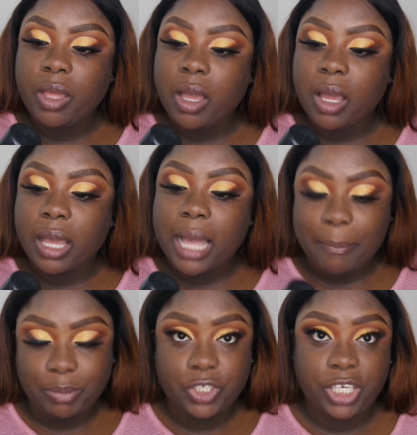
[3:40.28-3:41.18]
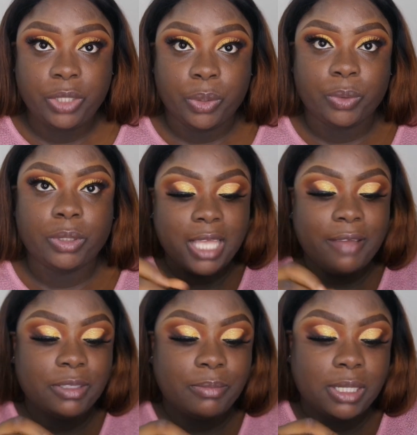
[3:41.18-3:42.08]
cappuccino. I just
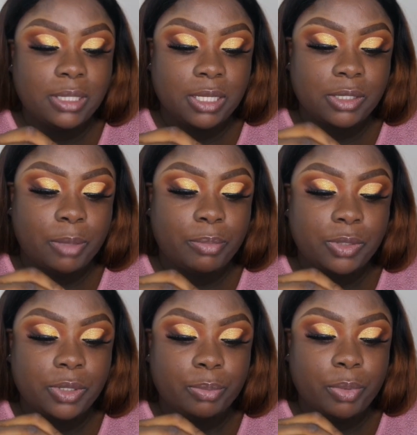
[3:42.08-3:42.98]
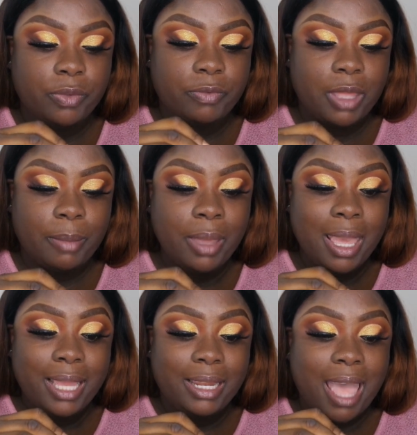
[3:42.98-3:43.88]
have to mix things up between the both of them.
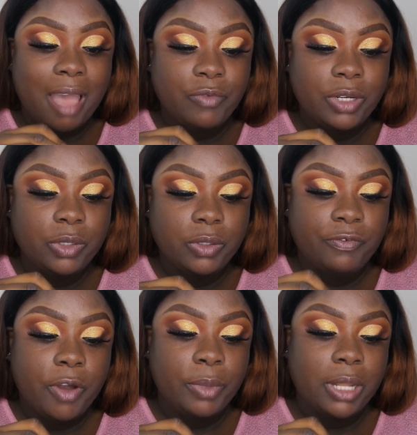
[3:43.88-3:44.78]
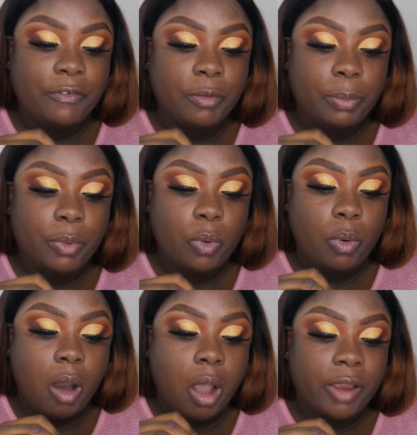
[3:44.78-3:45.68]
They have really good formula for people
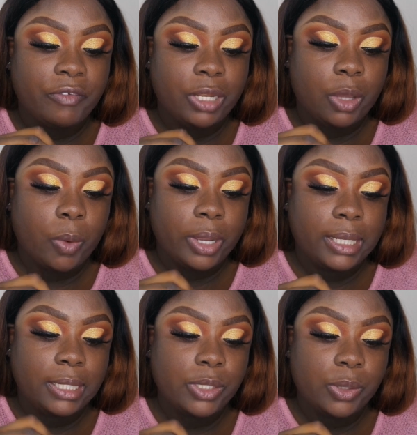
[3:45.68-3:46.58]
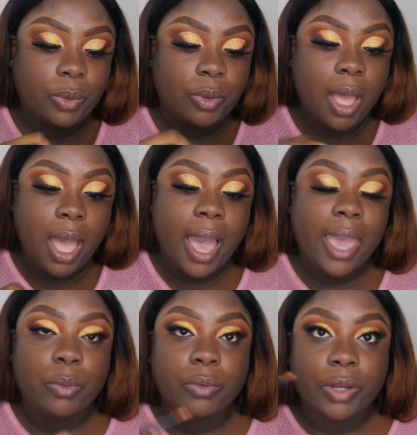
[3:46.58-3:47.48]
who are really oily, so
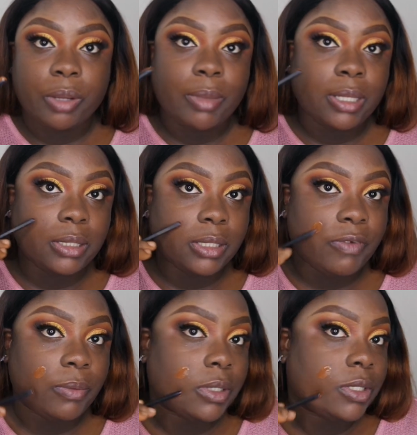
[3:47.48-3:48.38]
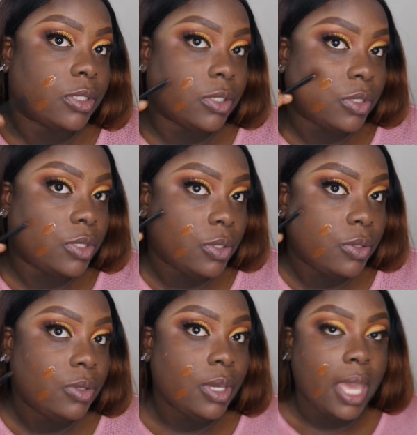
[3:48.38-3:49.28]
I will recommend these foundations to
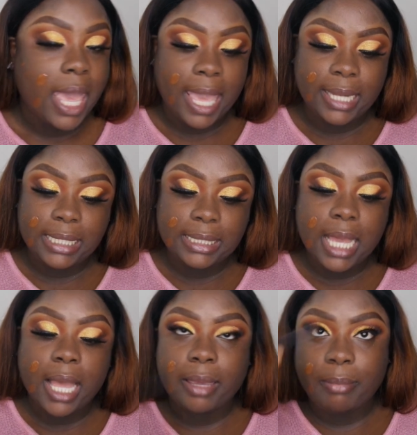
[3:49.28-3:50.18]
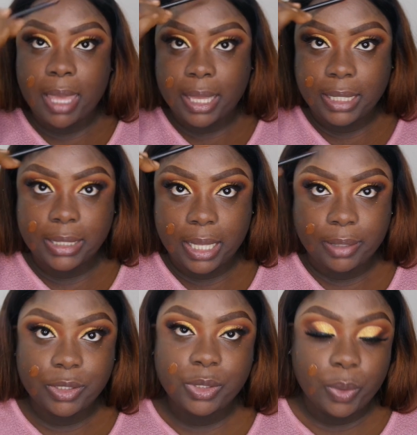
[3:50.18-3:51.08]
you anytime, any
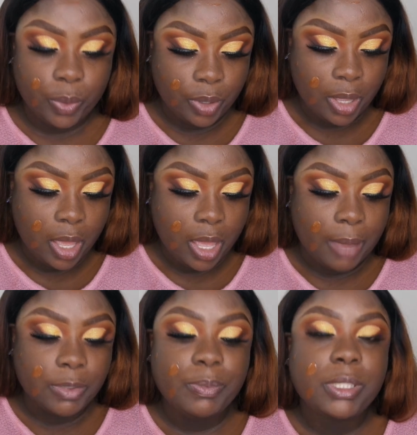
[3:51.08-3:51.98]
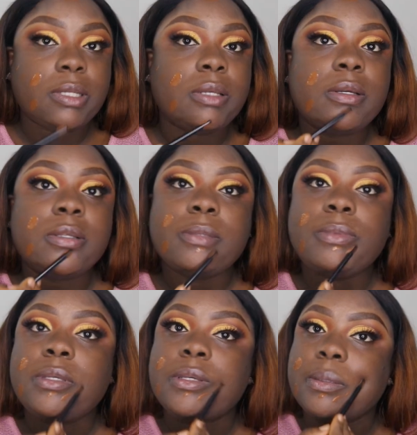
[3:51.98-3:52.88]
day. So I'm just basically going to
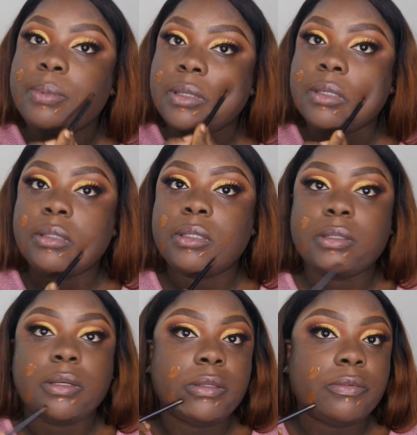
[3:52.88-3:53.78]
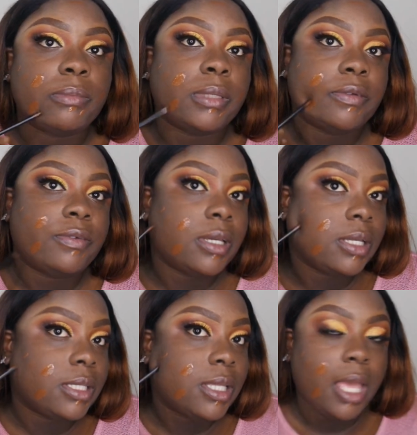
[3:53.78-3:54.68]
be applying this all over my
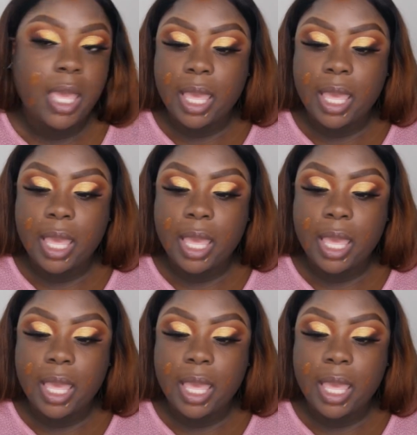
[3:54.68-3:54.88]
face,